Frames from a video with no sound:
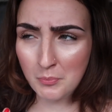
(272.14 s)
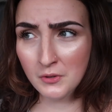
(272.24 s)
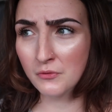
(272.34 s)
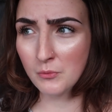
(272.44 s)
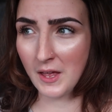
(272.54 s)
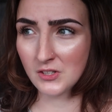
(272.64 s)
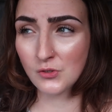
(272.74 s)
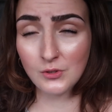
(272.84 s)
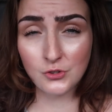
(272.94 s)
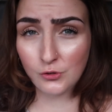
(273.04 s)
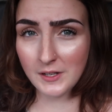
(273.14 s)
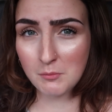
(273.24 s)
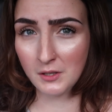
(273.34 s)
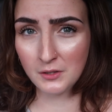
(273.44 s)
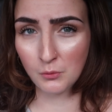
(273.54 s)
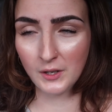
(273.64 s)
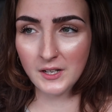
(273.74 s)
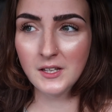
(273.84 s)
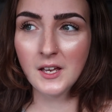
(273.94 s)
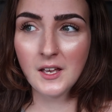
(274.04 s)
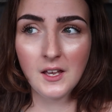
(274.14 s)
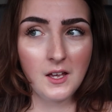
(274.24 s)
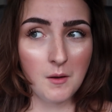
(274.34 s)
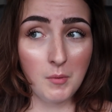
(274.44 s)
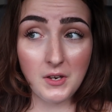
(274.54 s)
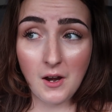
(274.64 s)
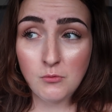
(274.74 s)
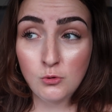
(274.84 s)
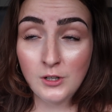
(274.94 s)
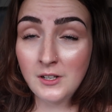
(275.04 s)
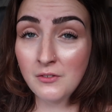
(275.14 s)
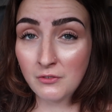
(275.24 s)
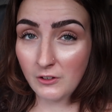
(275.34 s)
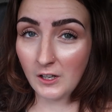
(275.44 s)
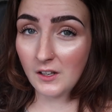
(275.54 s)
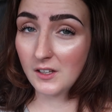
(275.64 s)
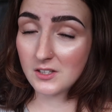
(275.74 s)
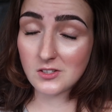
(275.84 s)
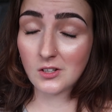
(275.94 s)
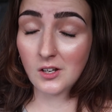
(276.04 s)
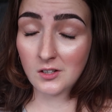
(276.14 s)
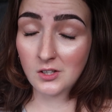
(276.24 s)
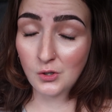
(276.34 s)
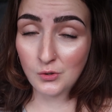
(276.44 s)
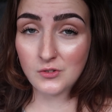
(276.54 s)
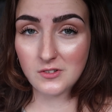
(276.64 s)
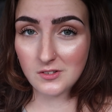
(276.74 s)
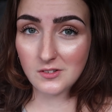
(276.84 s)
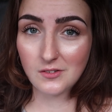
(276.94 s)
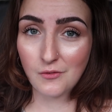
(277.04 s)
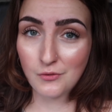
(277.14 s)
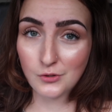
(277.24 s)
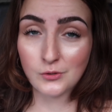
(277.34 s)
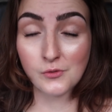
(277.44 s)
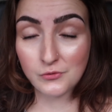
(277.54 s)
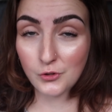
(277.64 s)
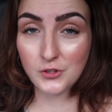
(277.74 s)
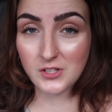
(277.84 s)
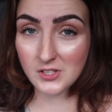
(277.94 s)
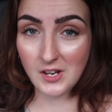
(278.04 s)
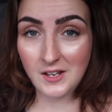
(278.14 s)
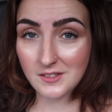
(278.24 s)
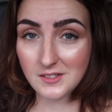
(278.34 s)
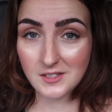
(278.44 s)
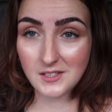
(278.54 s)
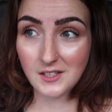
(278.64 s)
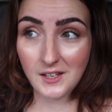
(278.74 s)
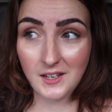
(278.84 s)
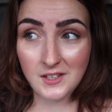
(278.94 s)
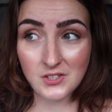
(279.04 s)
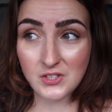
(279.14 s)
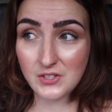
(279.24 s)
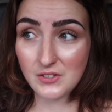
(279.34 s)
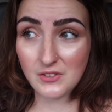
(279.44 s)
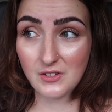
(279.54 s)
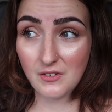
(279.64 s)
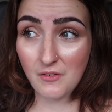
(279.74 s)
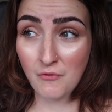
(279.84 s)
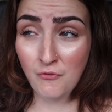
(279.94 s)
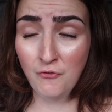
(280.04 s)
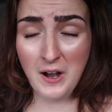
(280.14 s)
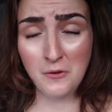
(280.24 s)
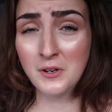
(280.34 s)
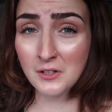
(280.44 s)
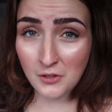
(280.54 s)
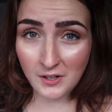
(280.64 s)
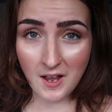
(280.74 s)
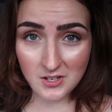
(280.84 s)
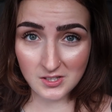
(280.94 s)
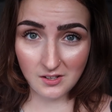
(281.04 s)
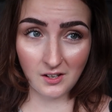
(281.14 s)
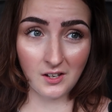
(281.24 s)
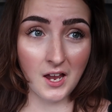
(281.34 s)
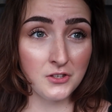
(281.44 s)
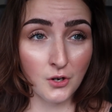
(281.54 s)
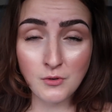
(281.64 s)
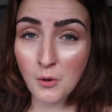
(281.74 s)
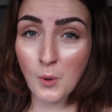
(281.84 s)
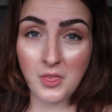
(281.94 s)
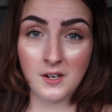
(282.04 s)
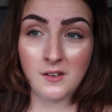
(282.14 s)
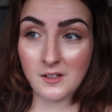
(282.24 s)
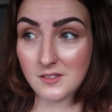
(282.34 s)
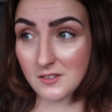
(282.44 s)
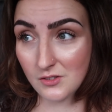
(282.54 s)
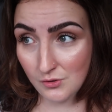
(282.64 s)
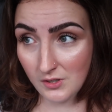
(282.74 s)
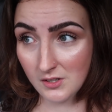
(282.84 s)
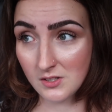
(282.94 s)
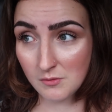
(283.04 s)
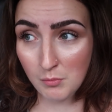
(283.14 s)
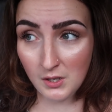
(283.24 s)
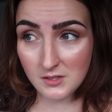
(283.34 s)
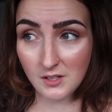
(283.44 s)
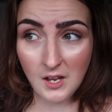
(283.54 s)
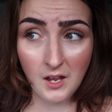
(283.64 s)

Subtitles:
perfume has to intrigue me in a way, but I really think it's a good floral fruity scent. It's very long lasting. I don't know what they did to this, but